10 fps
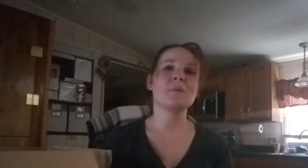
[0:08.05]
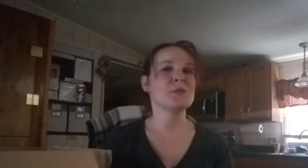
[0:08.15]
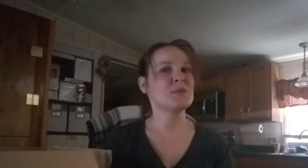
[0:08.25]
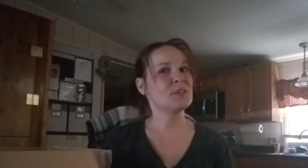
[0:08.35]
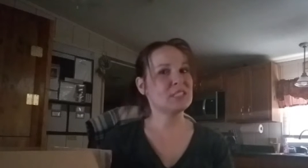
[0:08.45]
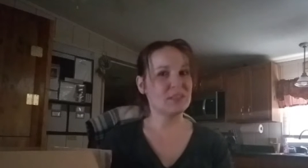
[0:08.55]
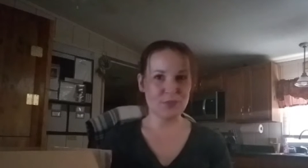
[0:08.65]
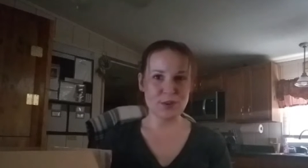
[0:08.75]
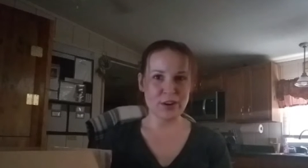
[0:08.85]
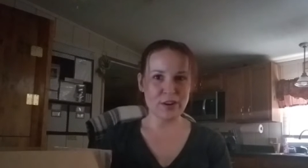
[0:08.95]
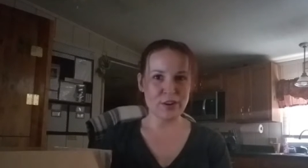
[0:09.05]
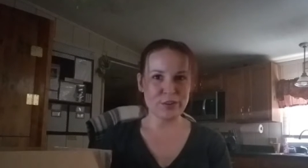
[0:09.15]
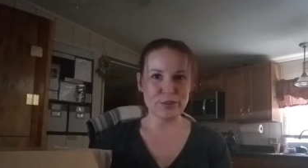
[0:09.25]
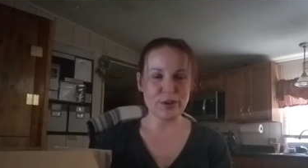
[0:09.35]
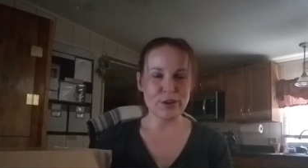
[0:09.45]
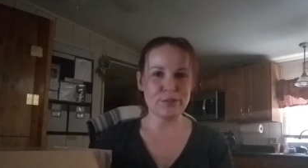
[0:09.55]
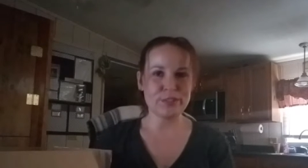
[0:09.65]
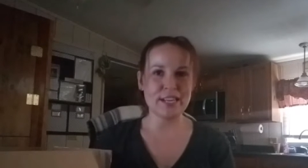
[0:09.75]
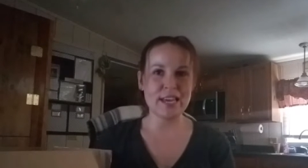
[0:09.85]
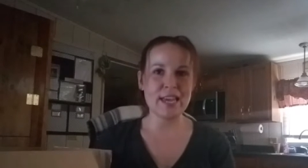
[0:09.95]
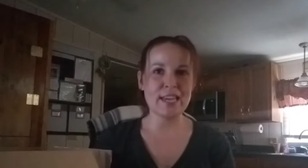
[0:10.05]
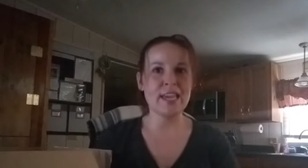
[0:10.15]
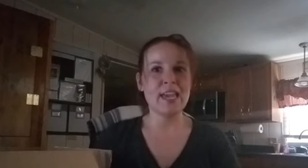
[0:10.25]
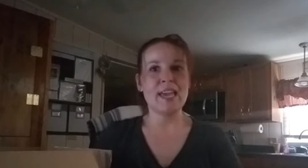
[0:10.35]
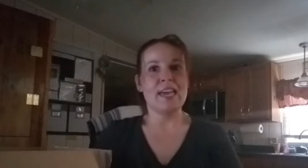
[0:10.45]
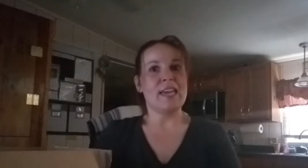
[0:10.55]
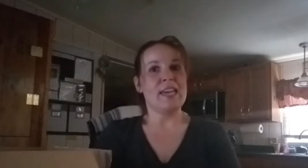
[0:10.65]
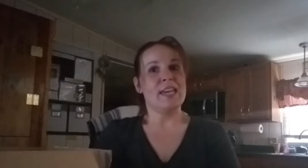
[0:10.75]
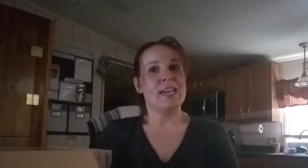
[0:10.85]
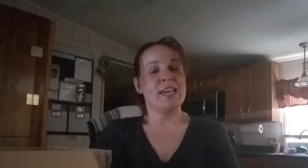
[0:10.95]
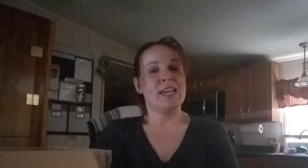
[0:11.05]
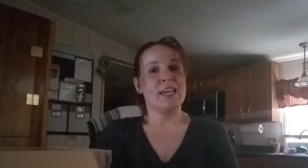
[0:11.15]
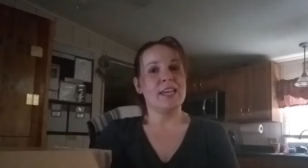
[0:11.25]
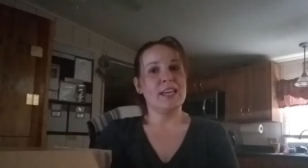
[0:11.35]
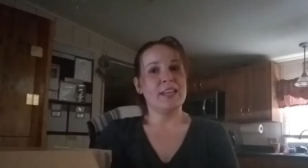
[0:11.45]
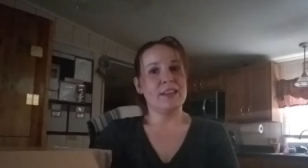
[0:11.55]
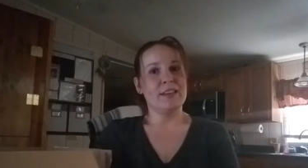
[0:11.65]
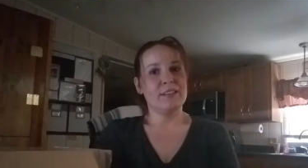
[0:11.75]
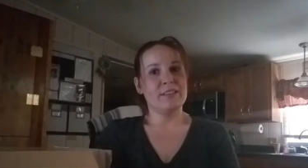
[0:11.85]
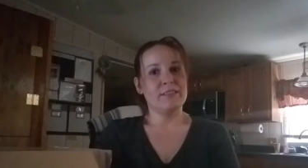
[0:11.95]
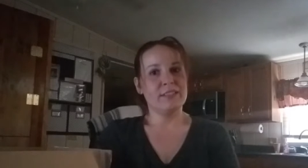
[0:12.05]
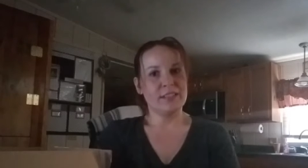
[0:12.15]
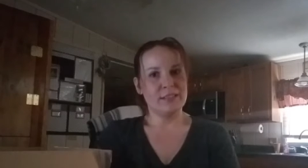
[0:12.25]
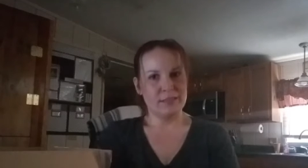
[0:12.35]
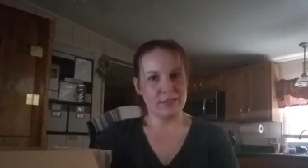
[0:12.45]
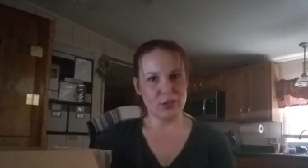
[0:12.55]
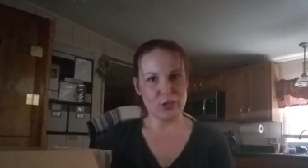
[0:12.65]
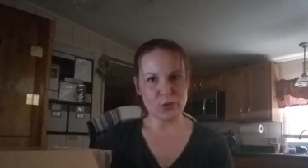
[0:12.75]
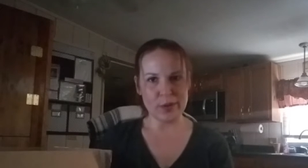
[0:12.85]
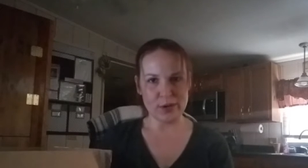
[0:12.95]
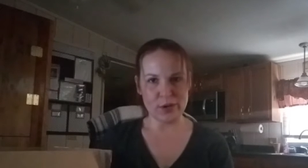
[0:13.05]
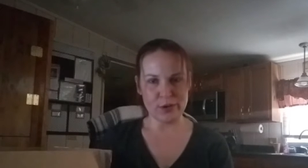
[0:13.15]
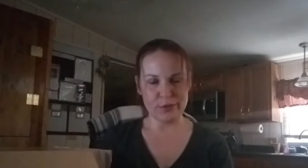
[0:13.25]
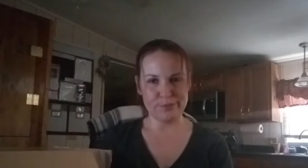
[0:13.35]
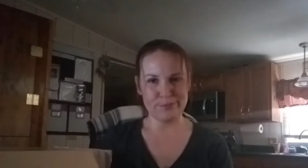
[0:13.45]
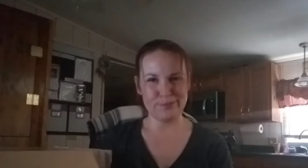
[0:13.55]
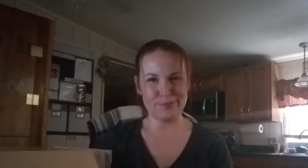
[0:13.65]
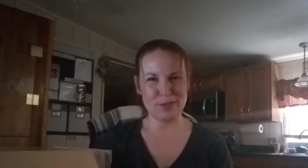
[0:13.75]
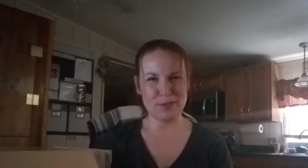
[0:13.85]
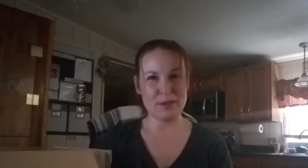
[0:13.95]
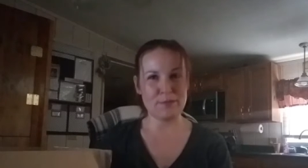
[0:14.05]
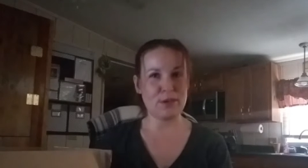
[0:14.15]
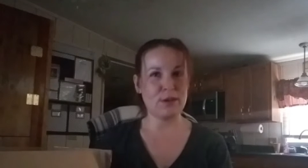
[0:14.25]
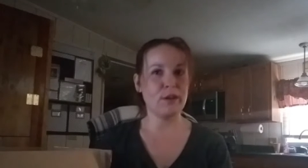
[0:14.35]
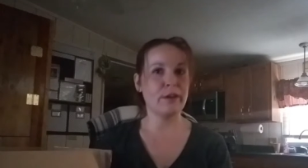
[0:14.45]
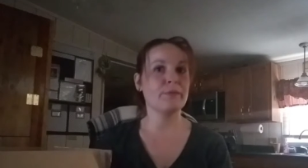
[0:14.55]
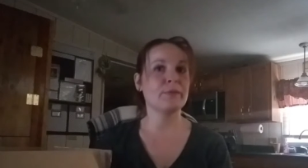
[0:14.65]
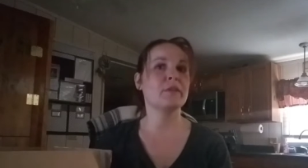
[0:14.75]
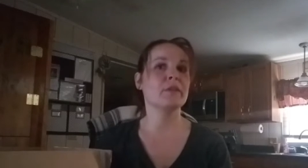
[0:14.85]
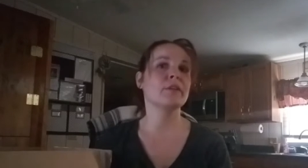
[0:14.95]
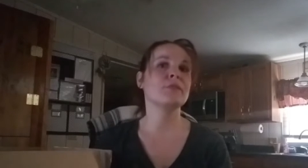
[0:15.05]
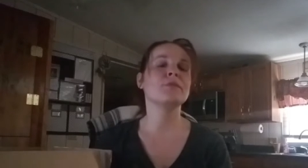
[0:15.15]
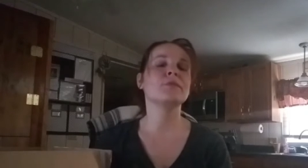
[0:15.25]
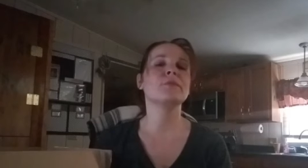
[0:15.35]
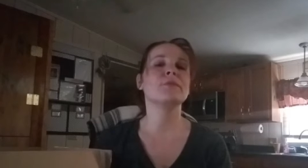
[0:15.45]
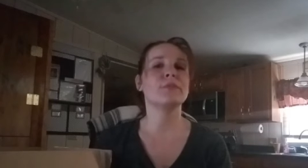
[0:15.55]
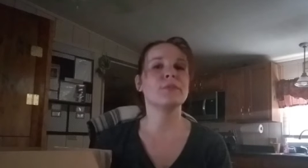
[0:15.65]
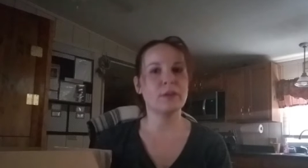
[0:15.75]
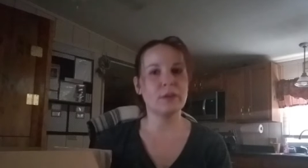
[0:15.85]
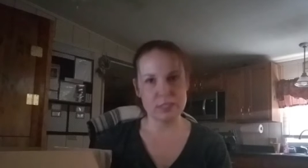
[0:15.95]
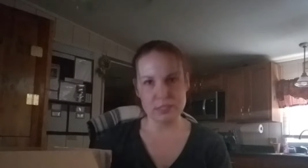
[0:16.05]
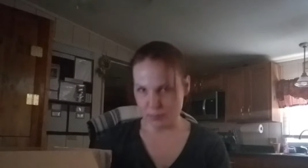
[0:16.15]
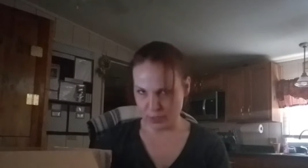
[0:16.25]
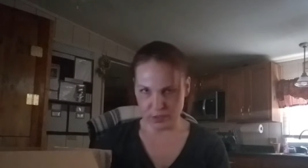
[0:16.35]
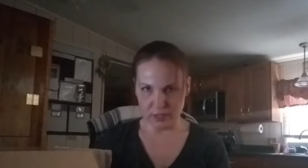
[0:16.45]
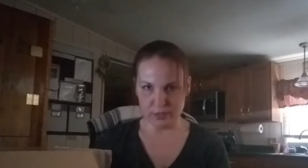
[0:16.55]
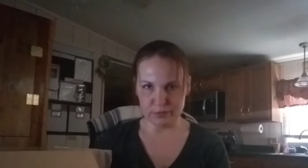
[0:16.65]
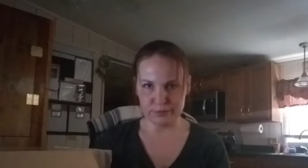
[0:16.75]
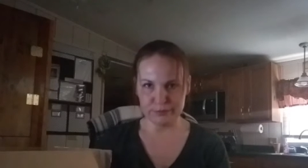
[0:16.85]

Doing a Sephora haul today and not quite a haul. Maybe a very, very, very small haul.